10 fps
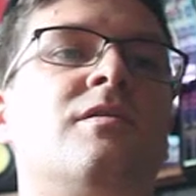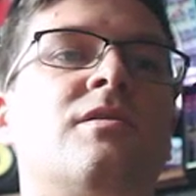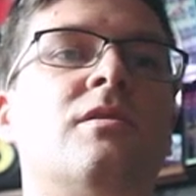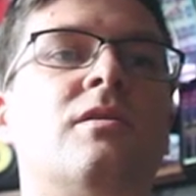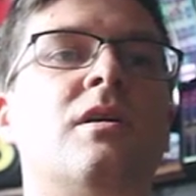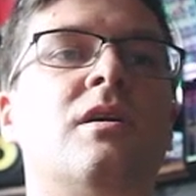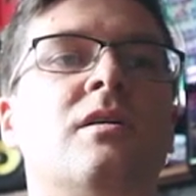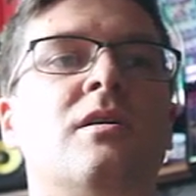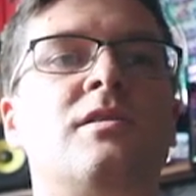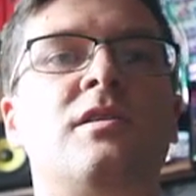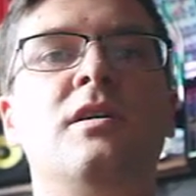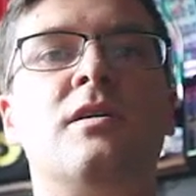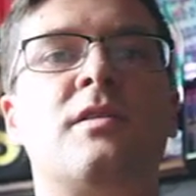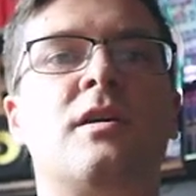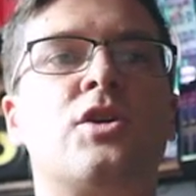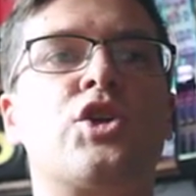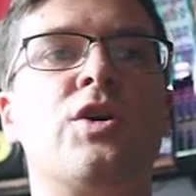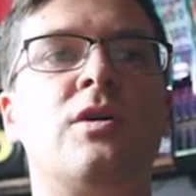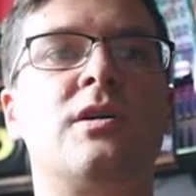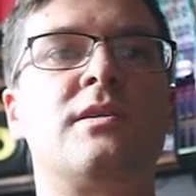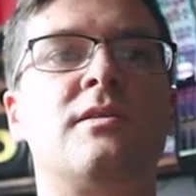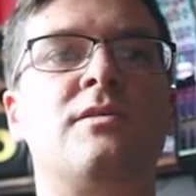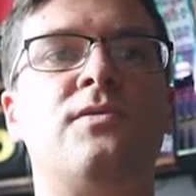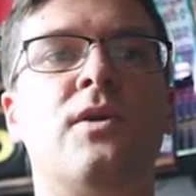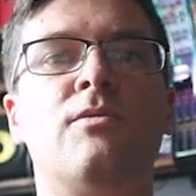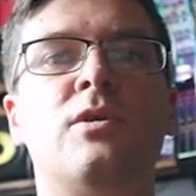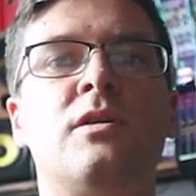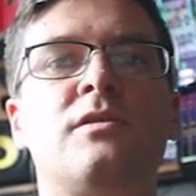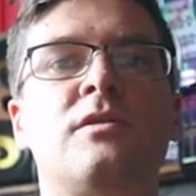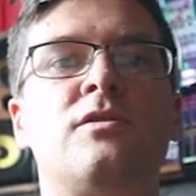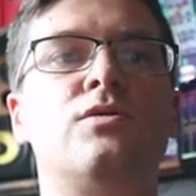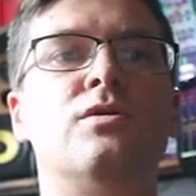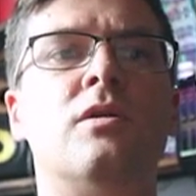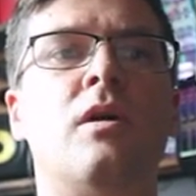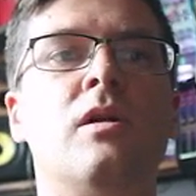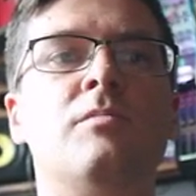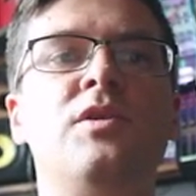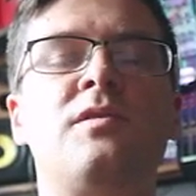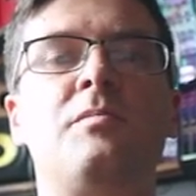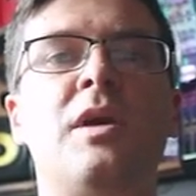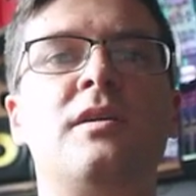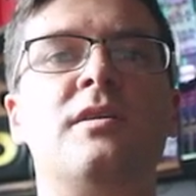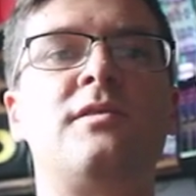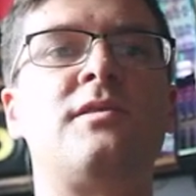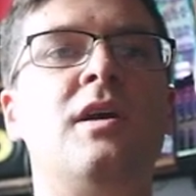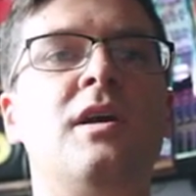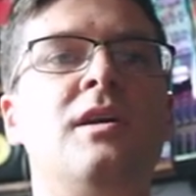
So, and here's a short foreword to all music makers.